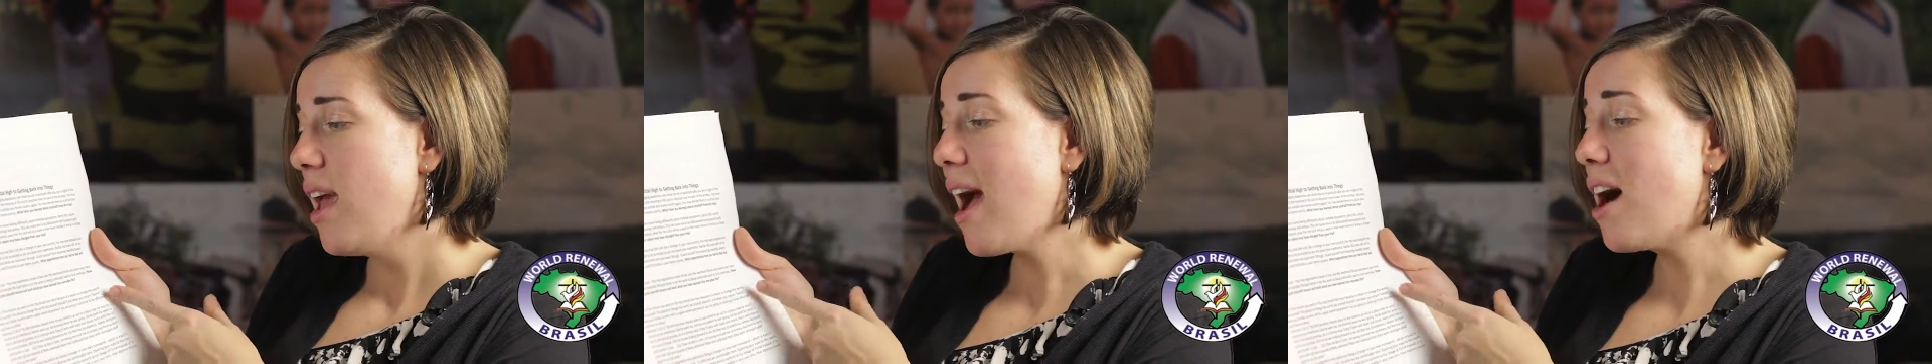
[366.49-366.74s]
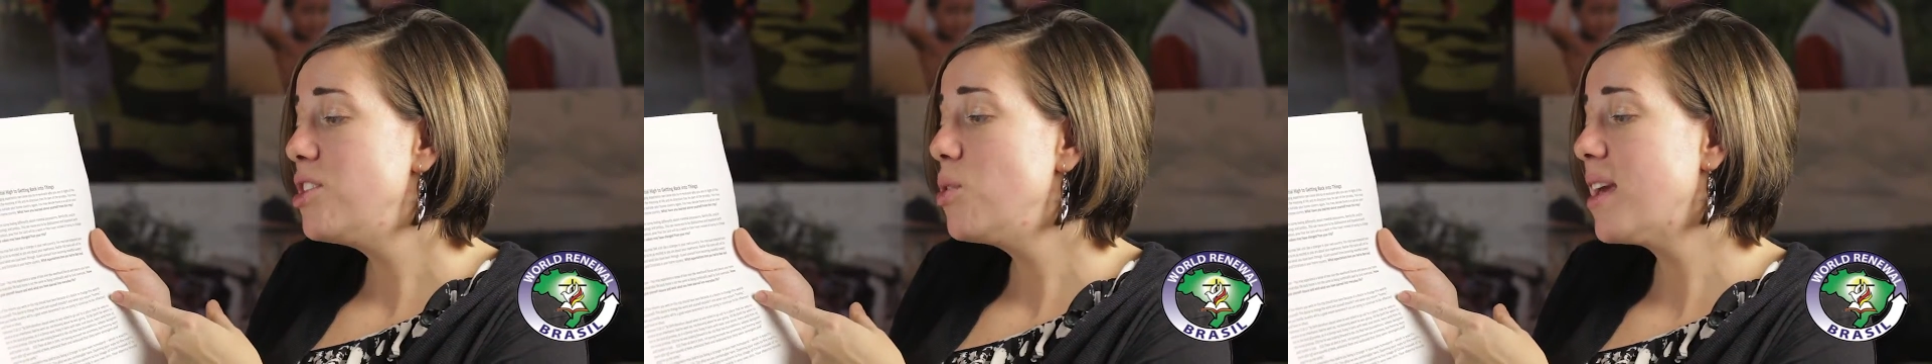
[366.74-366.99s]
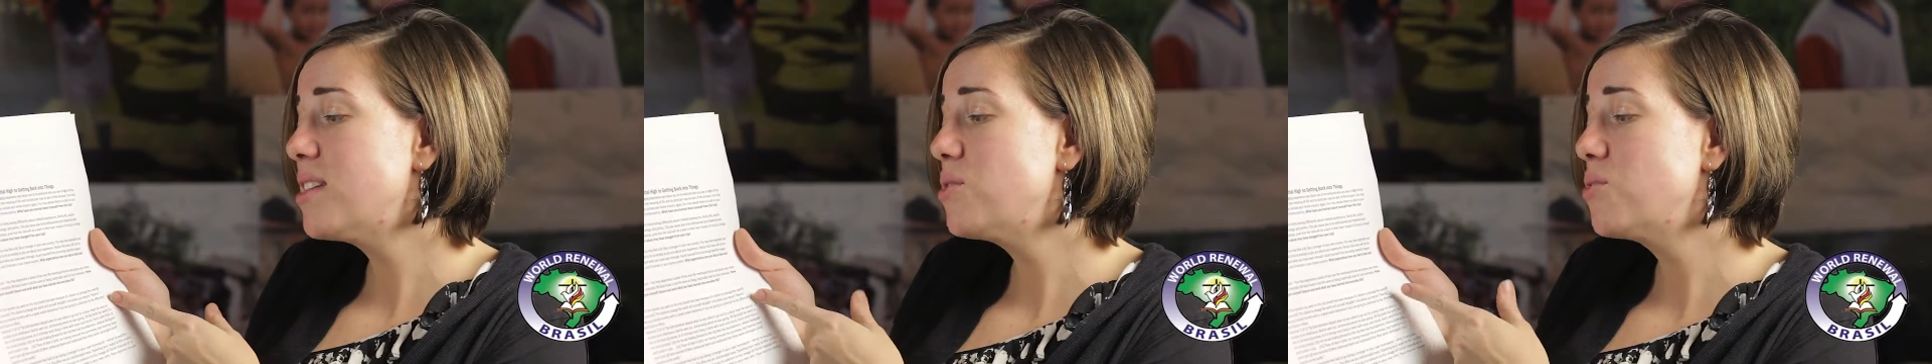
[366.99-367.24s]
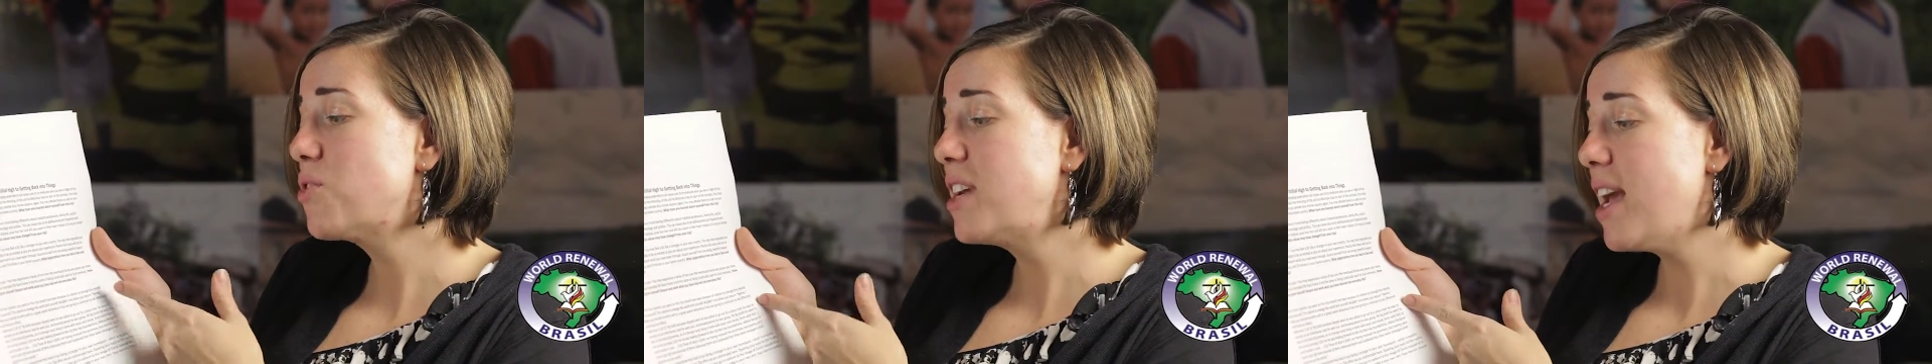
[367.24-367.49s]
How you
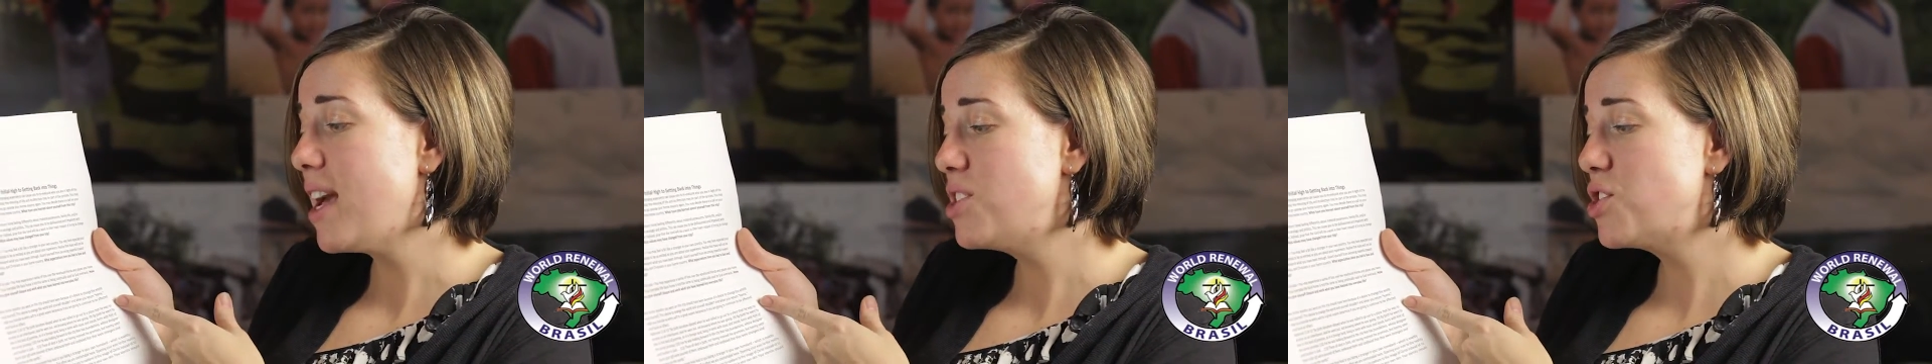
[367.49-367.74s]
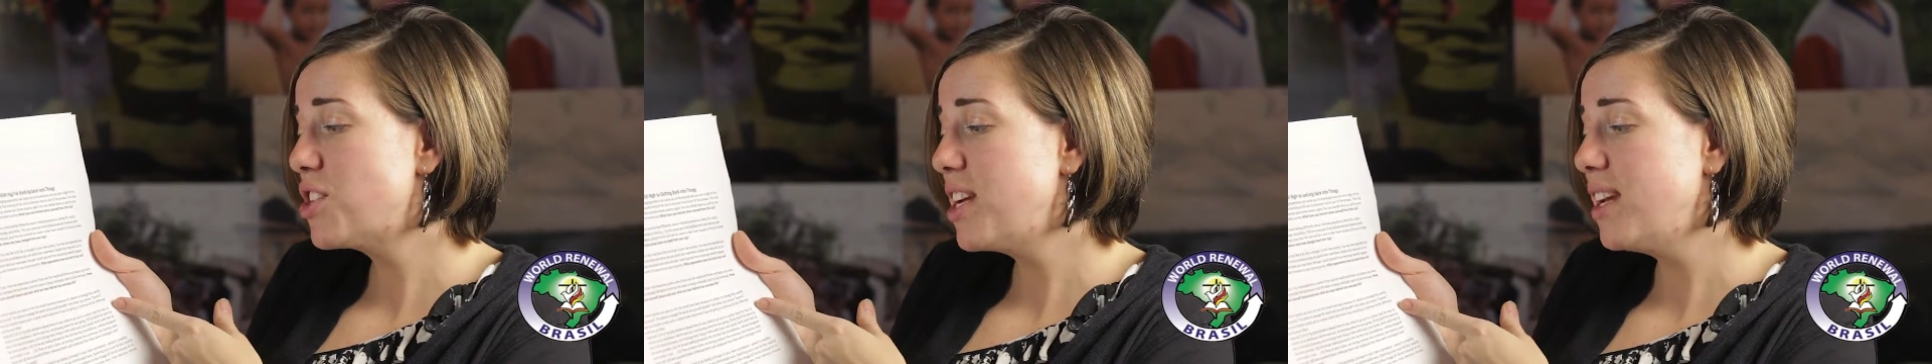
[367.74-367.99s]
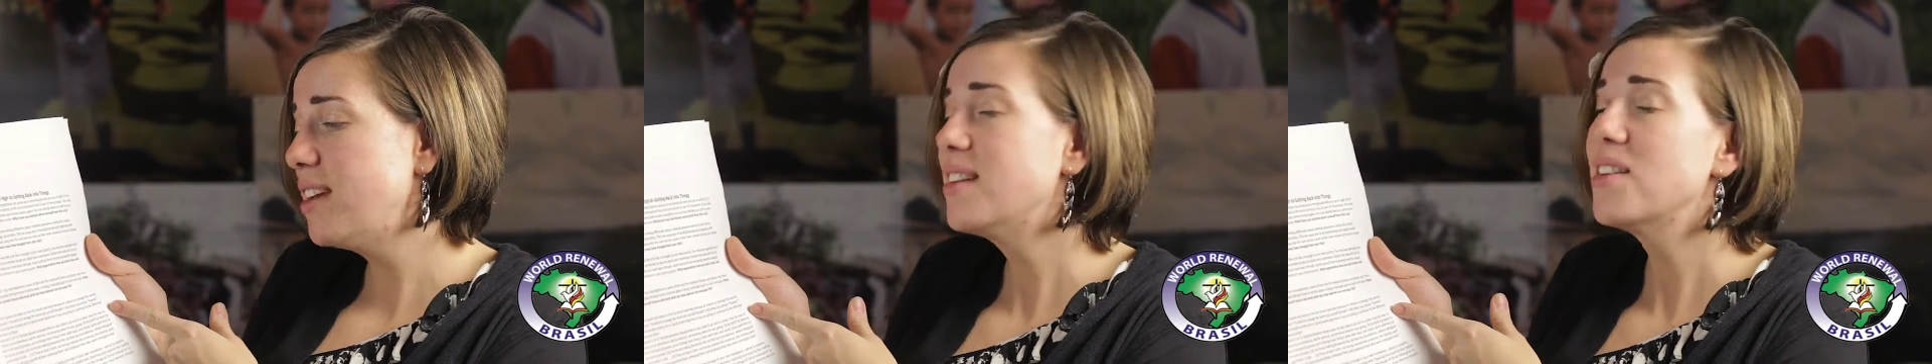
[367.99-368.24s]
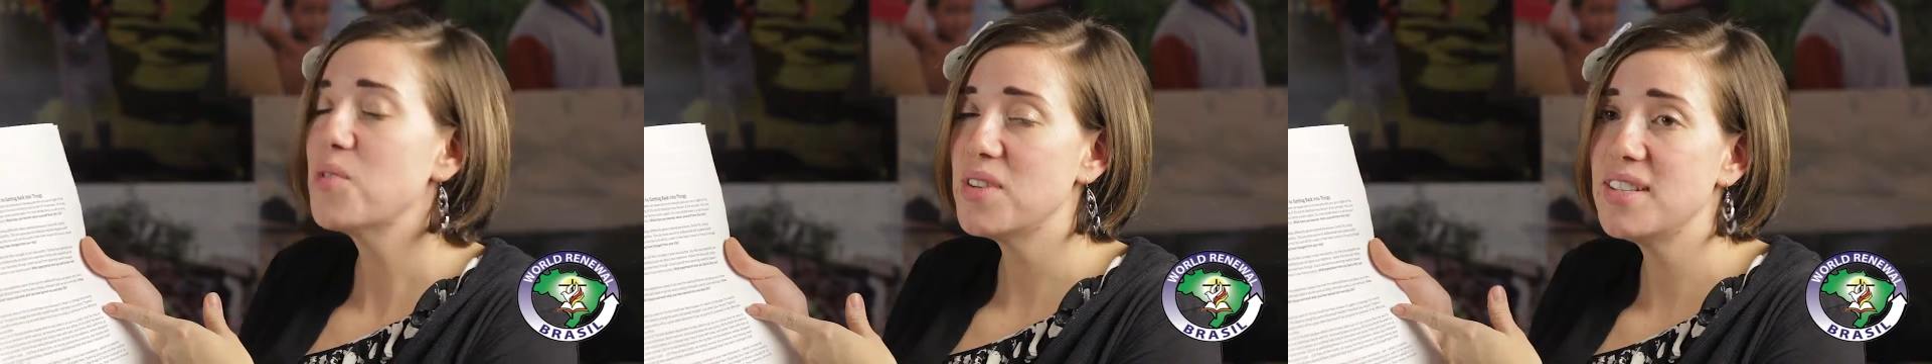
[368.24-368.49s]
handle re-entry,
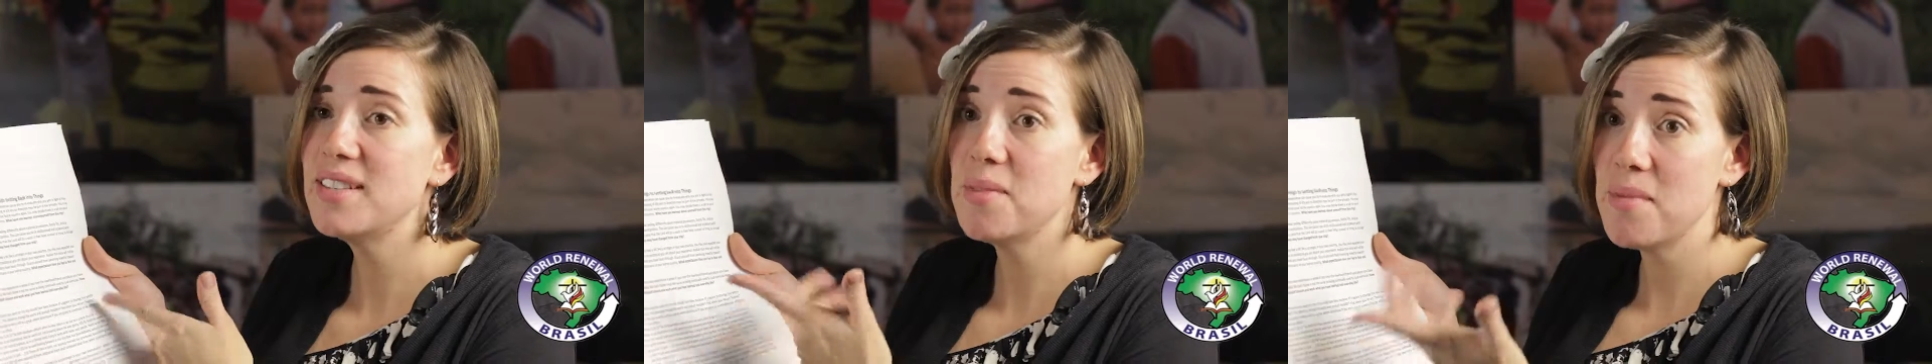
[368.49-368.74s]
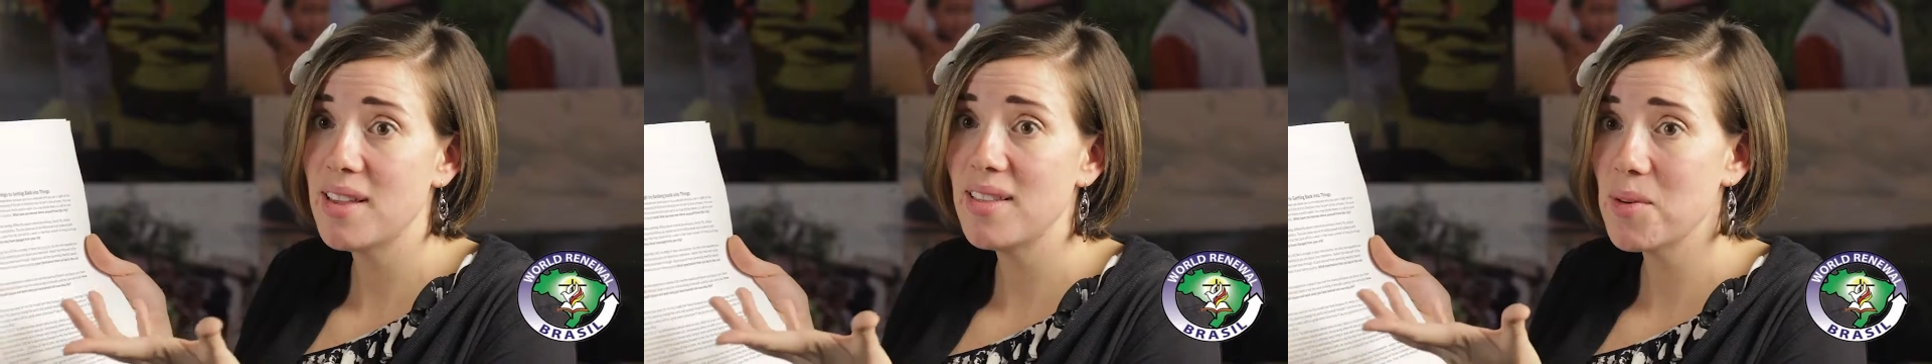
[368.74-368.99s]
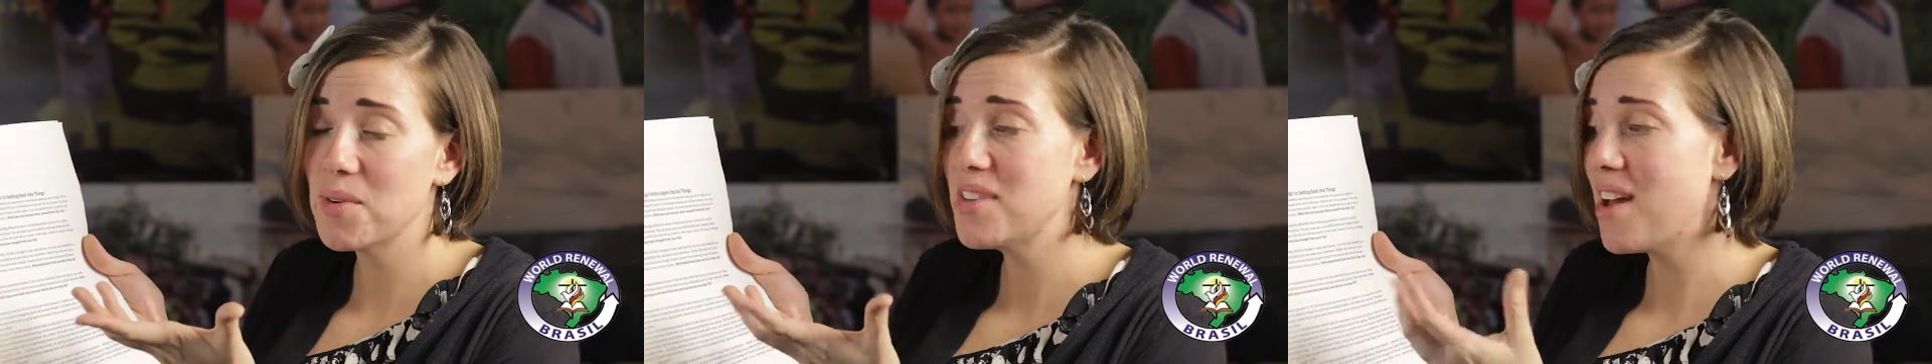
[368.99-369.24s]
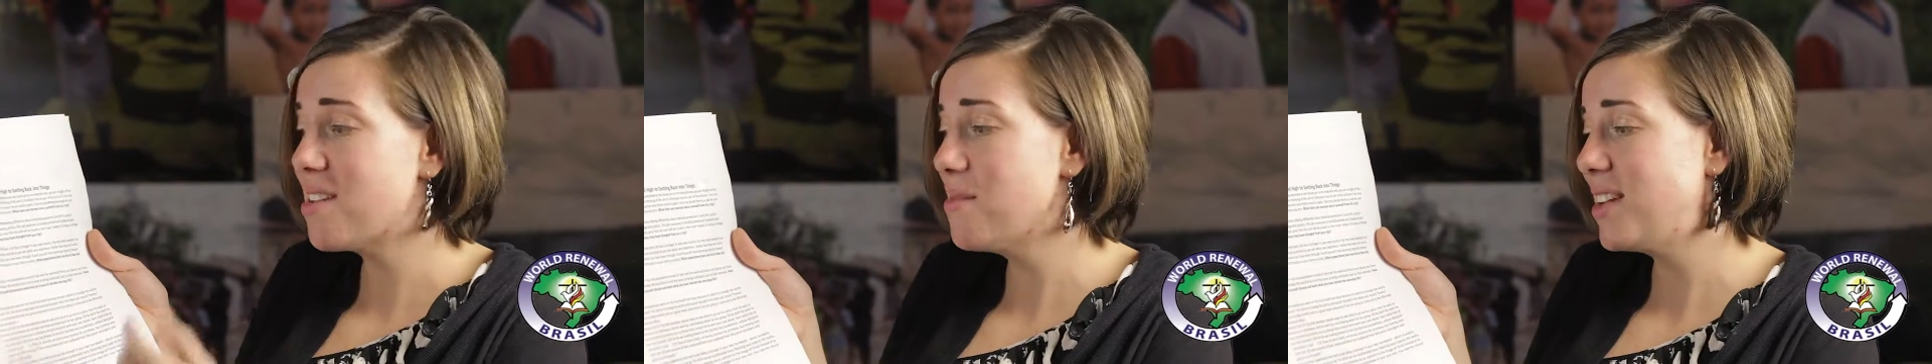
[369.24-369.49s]
which is the main thing we're
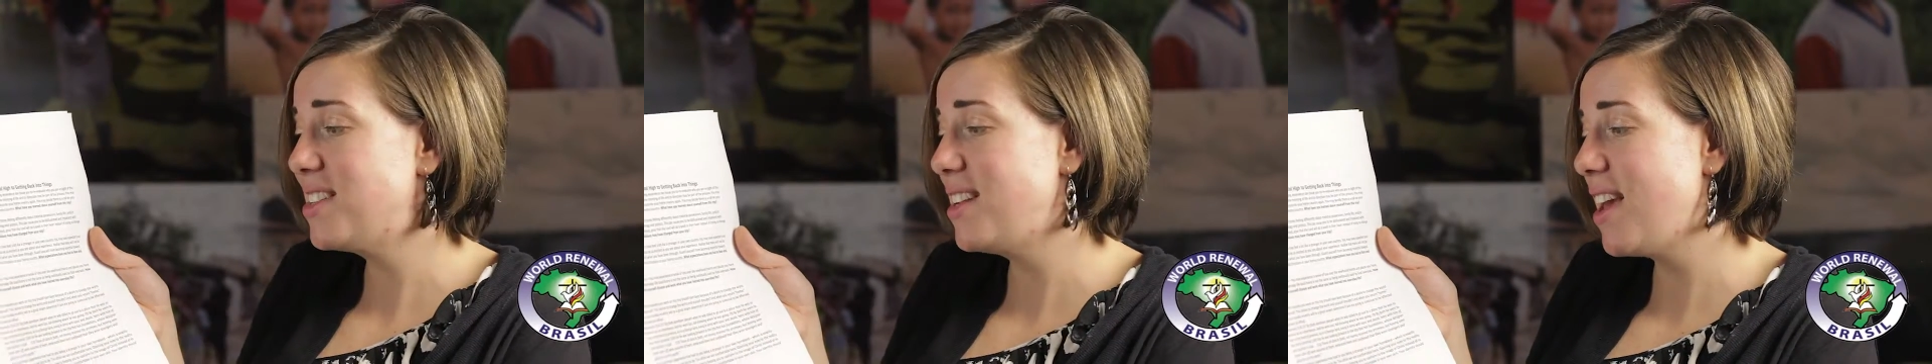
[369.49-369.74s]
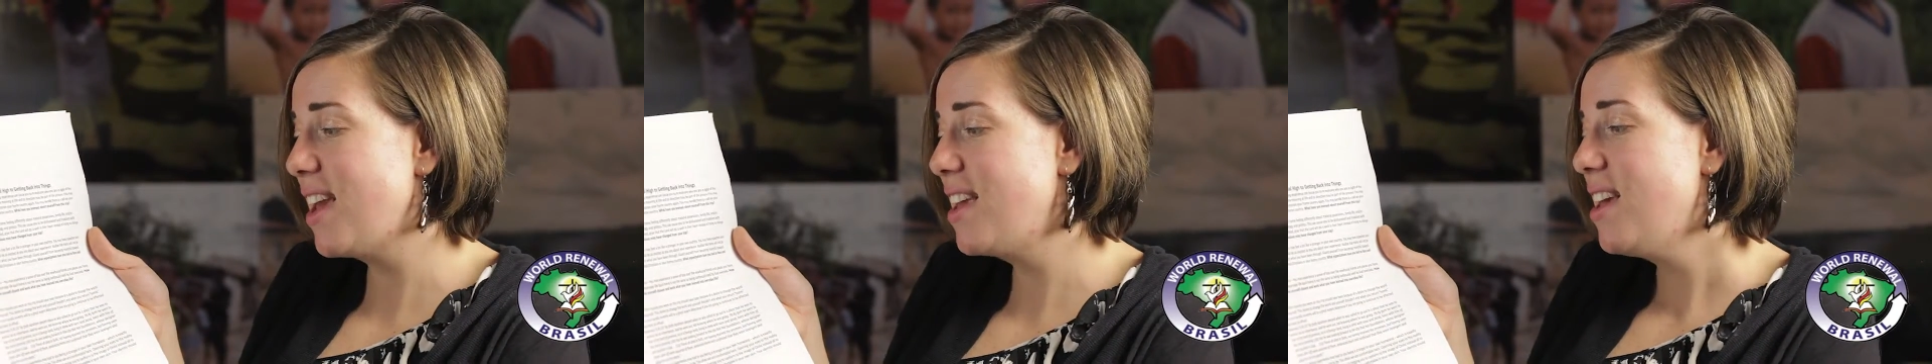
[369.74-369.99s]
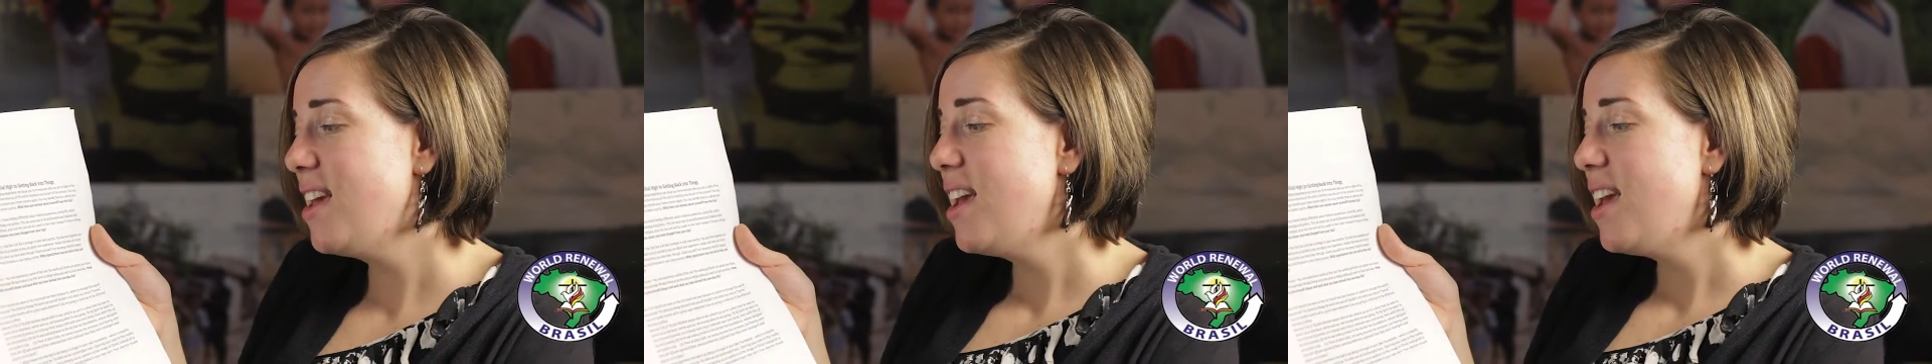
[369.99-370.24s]
talking about today,